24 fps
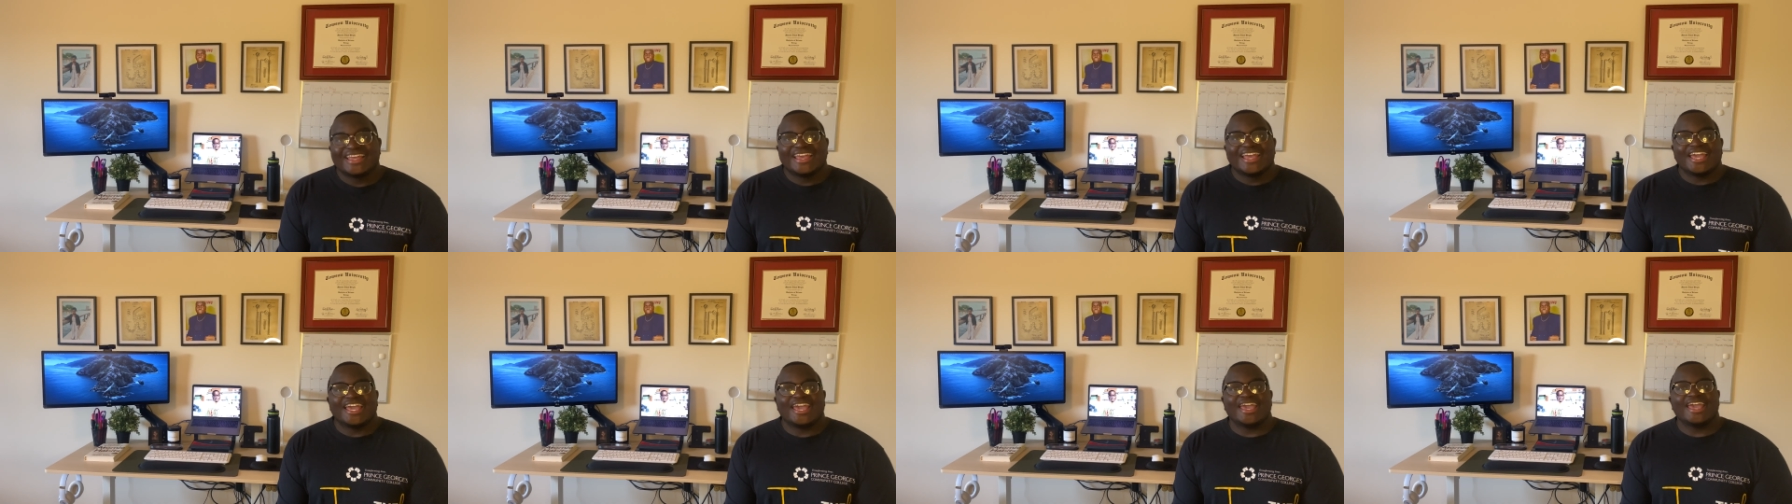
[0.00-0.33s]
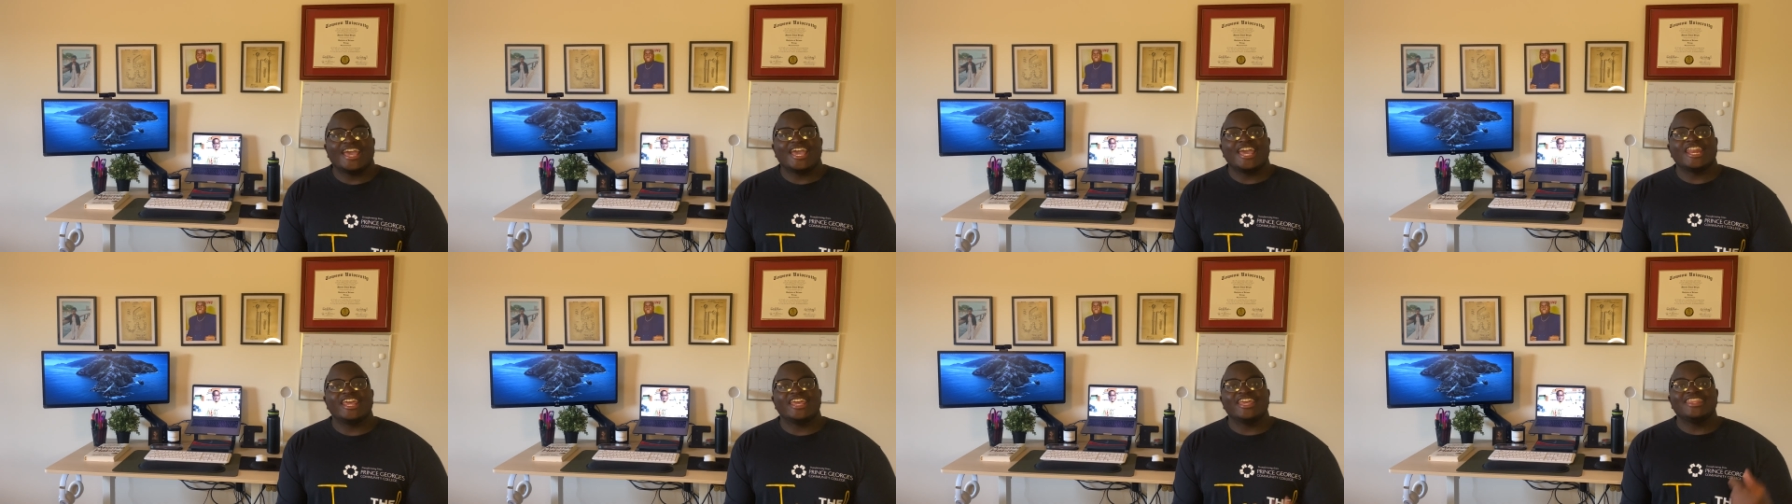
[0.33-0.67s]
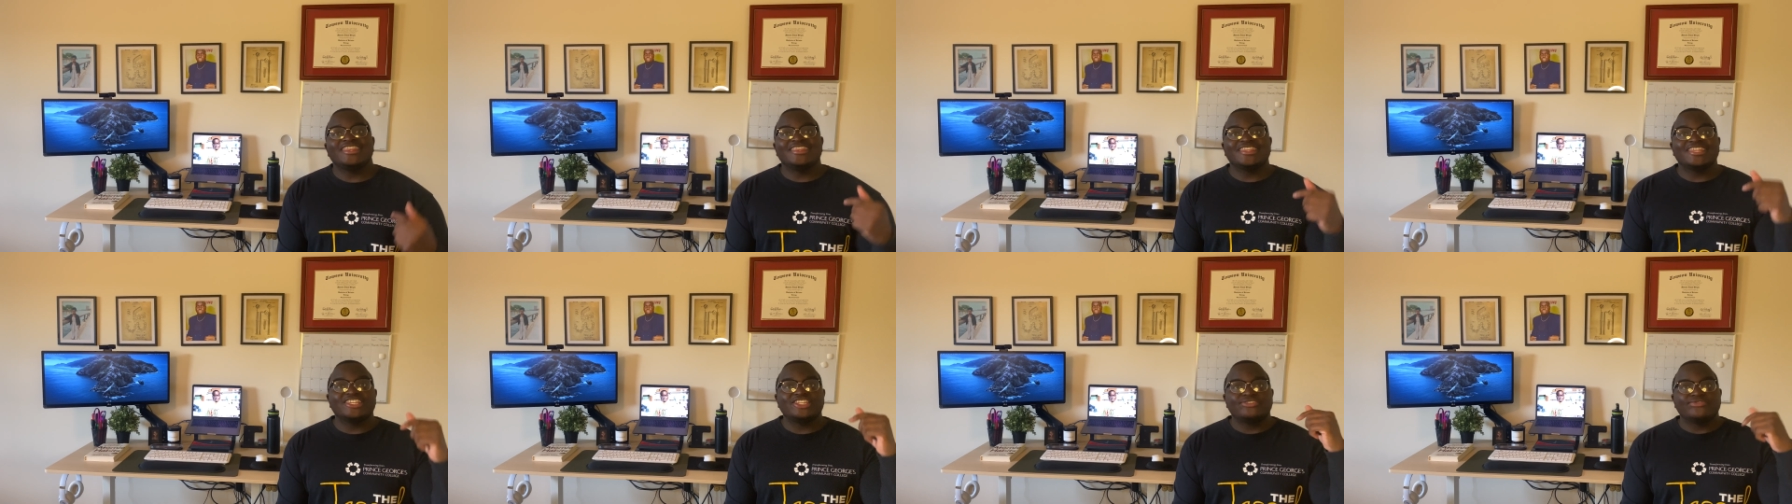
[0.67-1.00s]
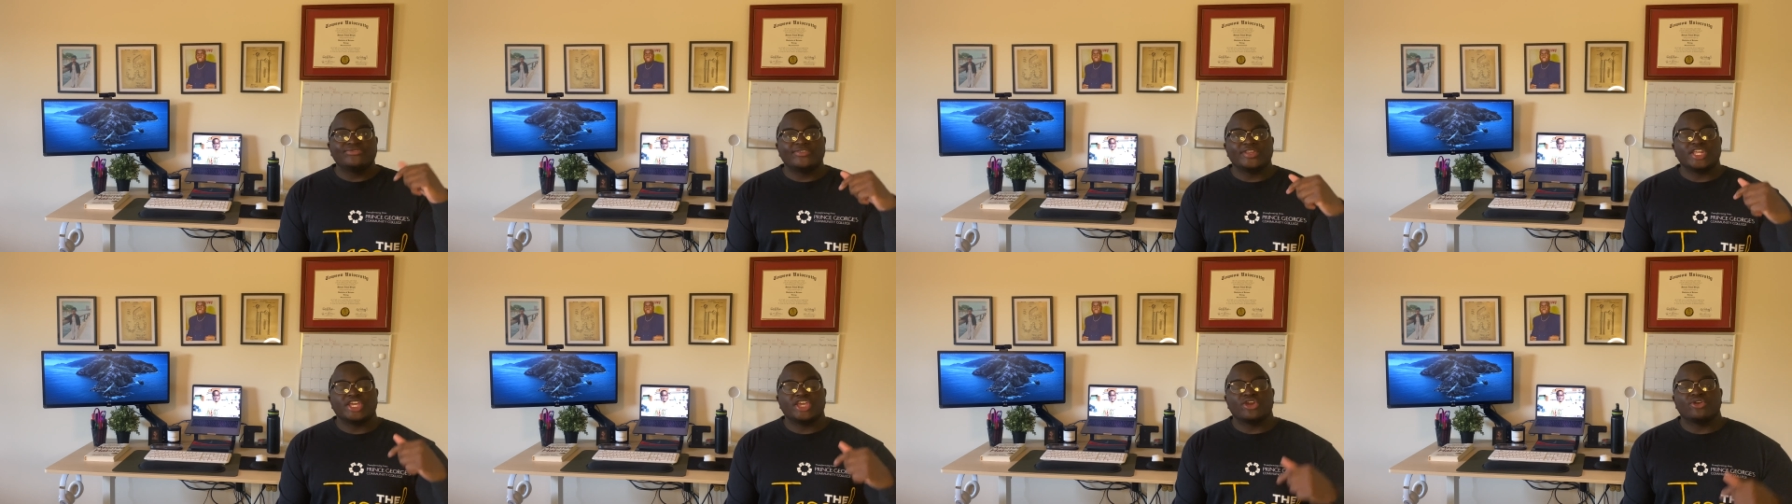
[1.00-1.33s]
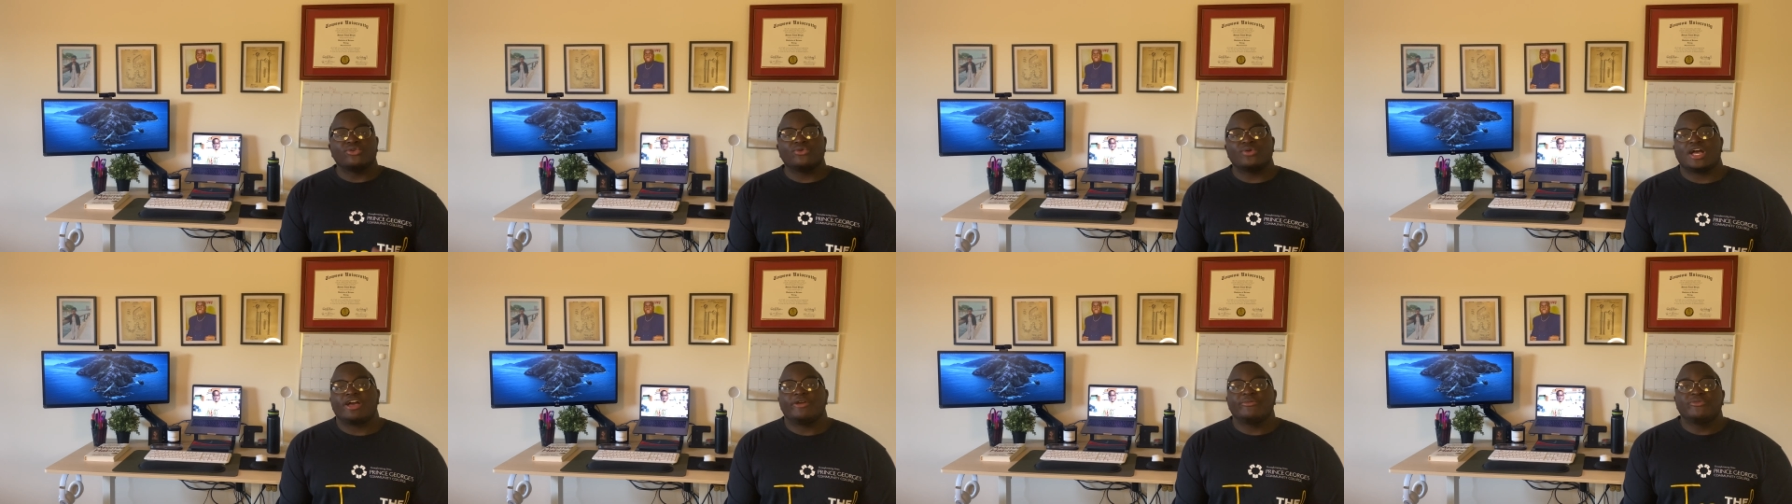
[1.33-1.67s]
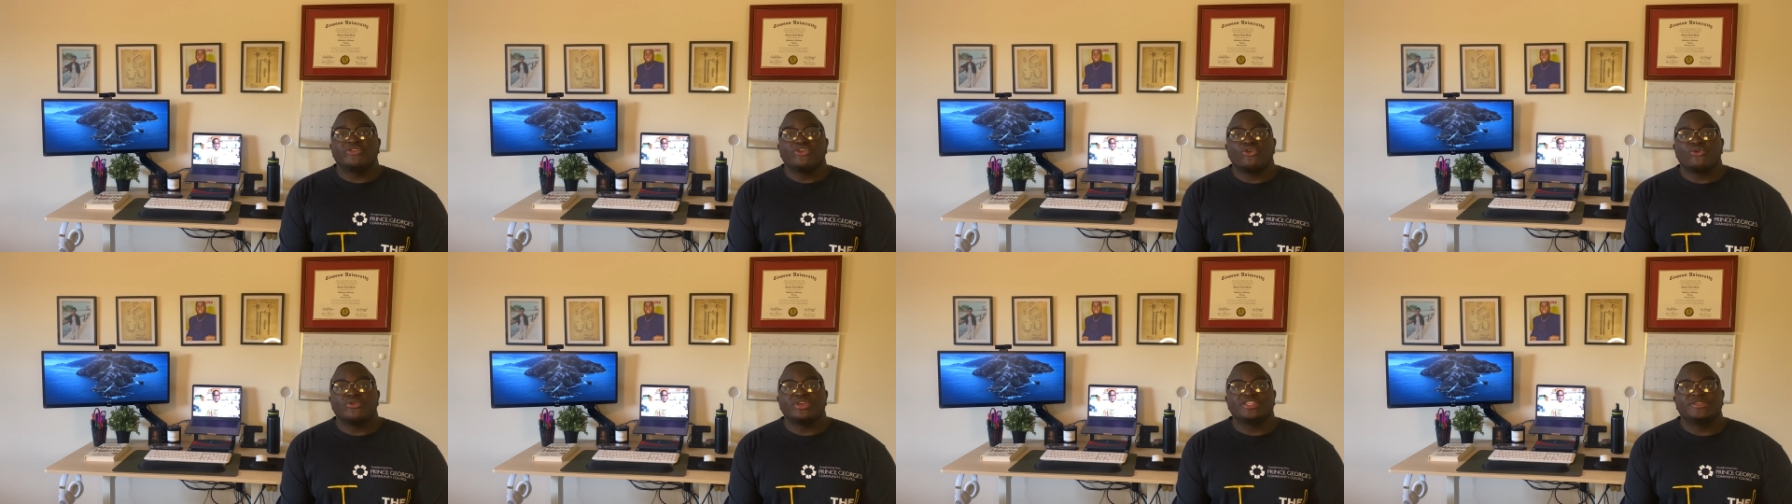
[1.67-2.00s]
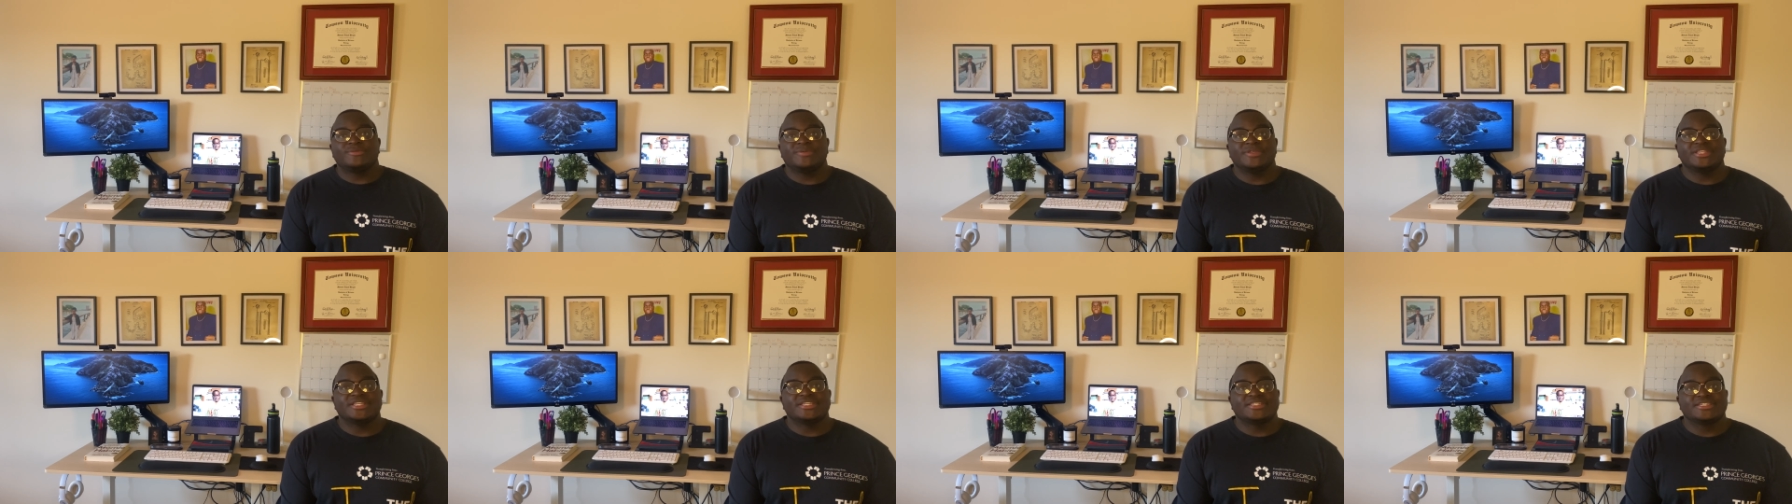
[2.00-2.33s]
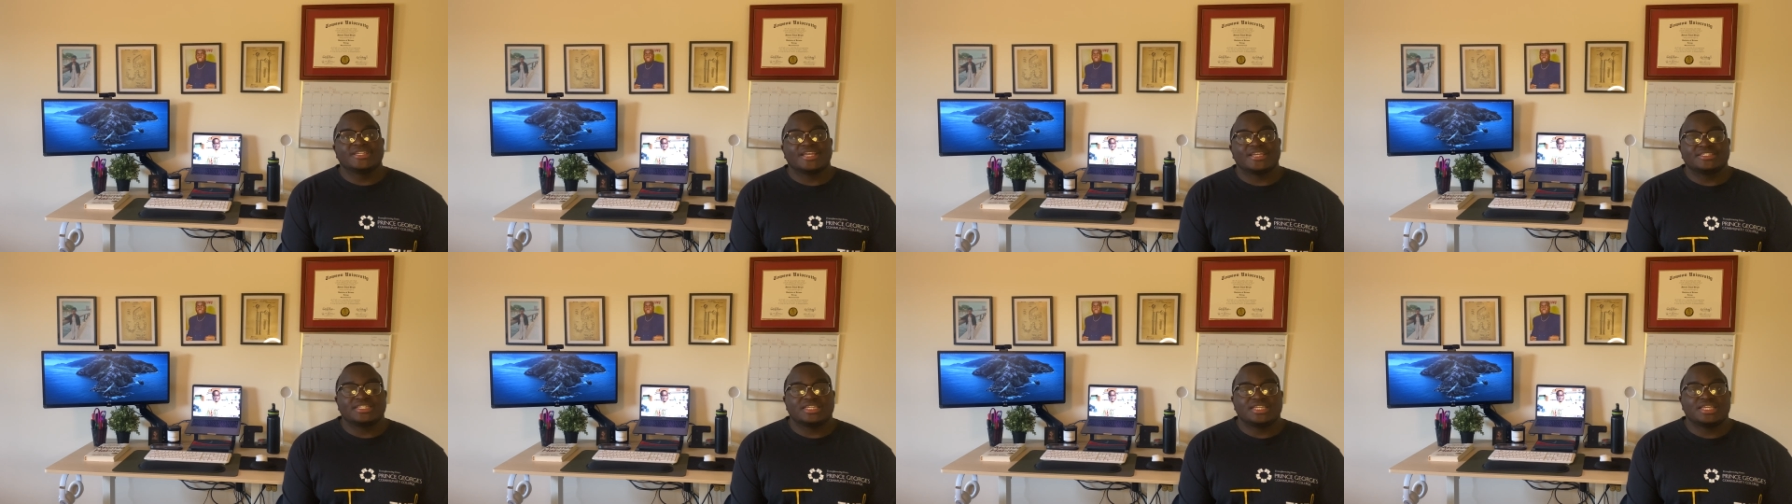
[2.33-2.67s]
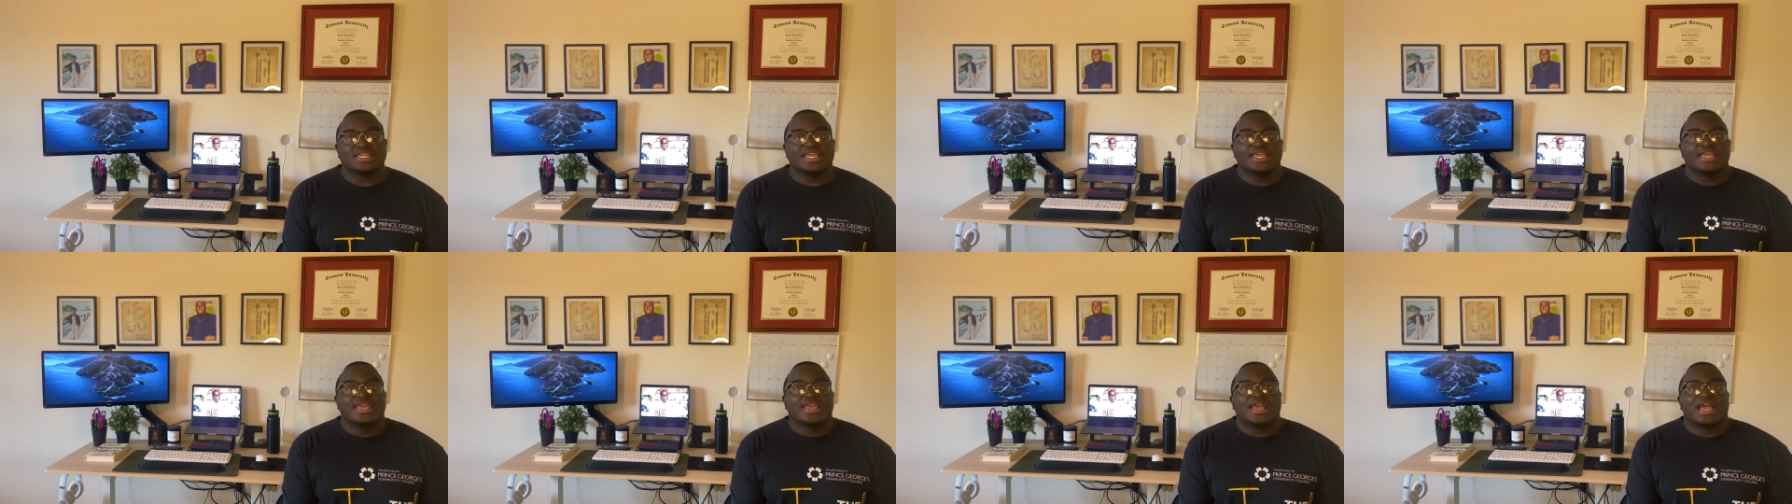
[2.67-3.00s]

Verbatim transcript: And in this video, I'm going to be discussing